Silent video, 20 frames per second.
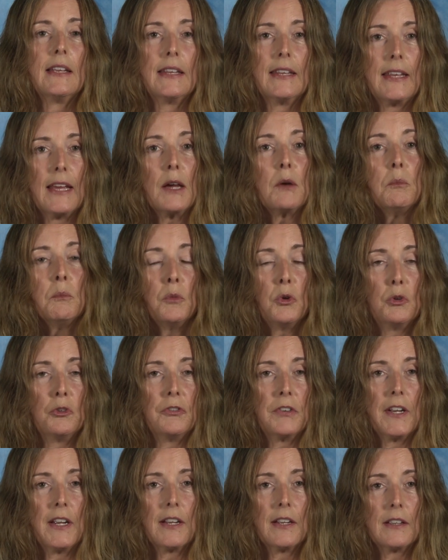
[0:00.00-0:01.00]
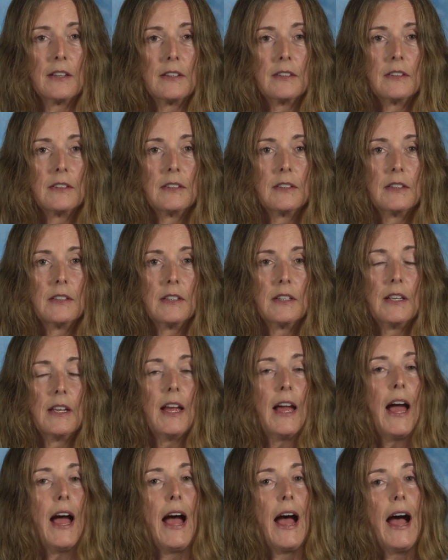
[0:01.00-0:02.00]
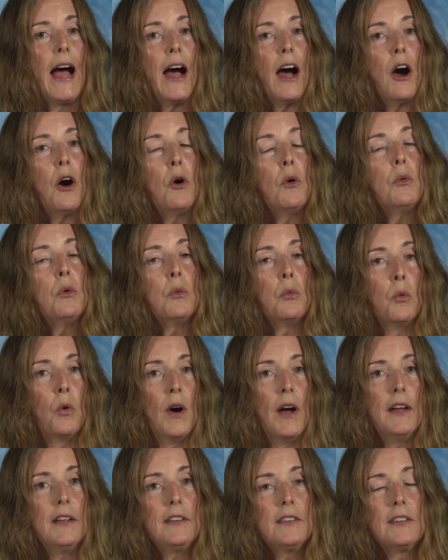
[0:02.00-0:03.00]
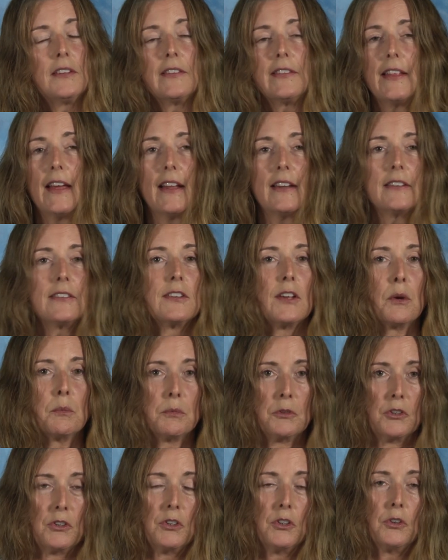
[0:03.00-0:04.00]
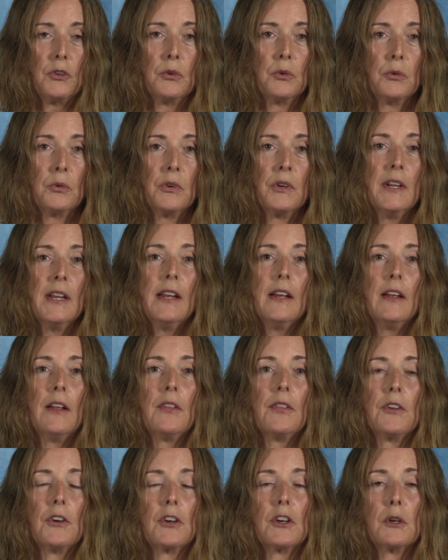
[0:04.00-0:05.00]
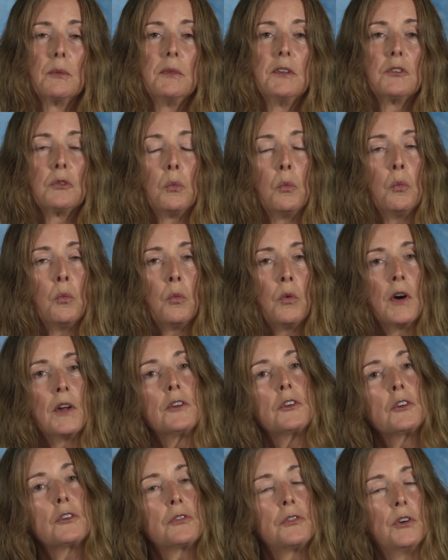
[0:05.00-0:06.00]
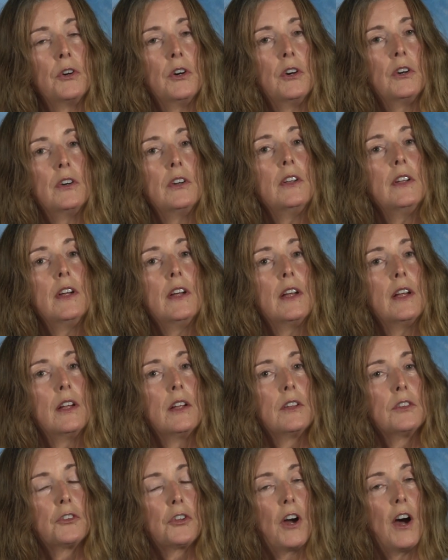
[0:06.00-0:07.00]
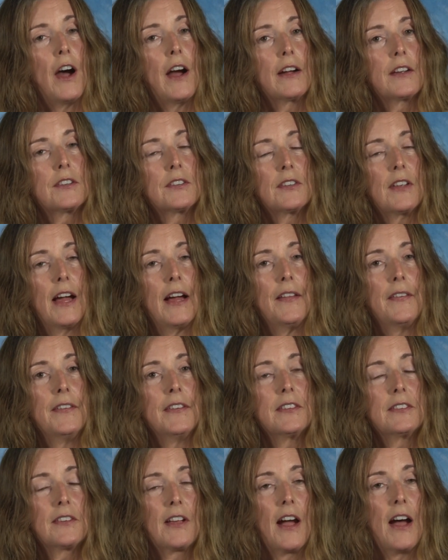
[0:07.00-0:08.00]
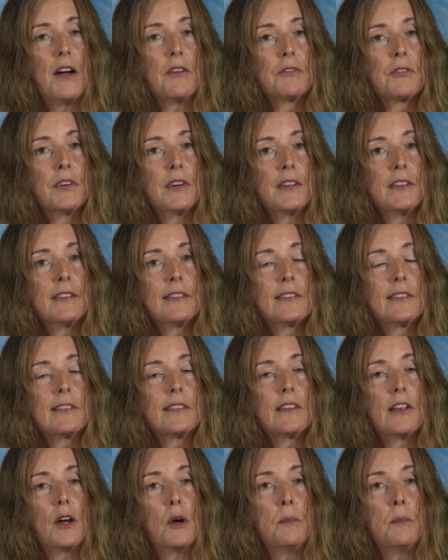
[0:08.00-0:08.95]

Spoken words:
Get moving. How, what, that is up to you. There are going to be some wonderful talks on this conference